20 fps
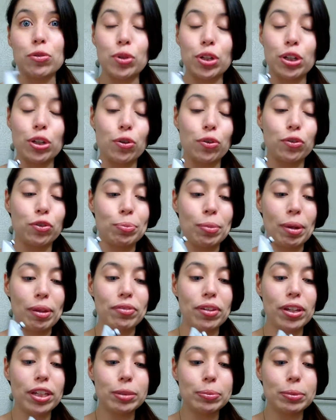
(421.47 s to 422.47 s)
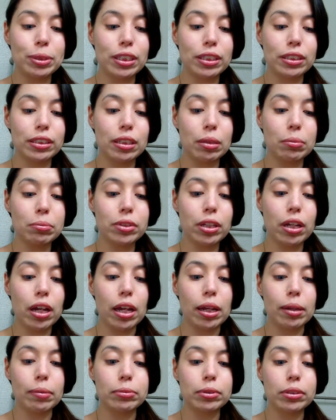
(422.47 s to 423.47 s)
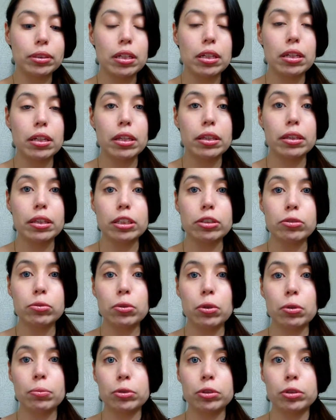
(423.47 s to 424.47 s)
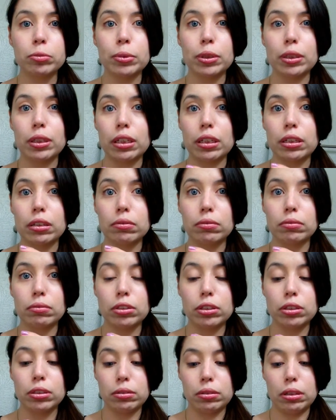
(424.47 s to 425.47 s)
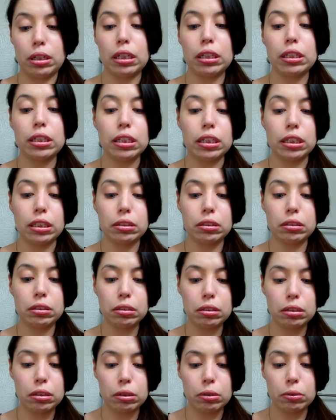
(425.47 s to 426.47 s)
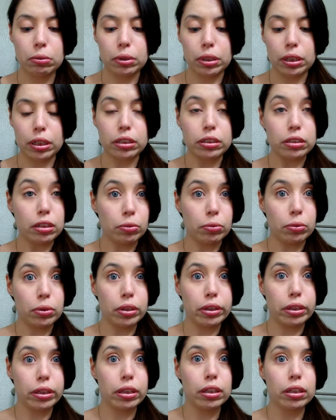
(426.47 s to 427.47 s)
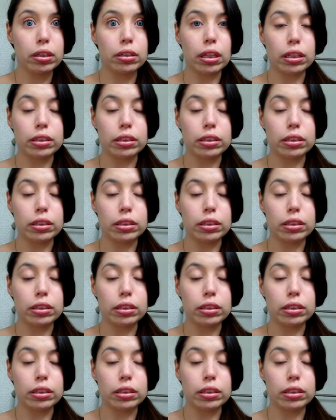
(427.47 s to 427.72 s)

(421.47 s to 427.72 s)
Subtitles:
of when I go over my face, because sometimes this will almost be like still clean when I get done with it.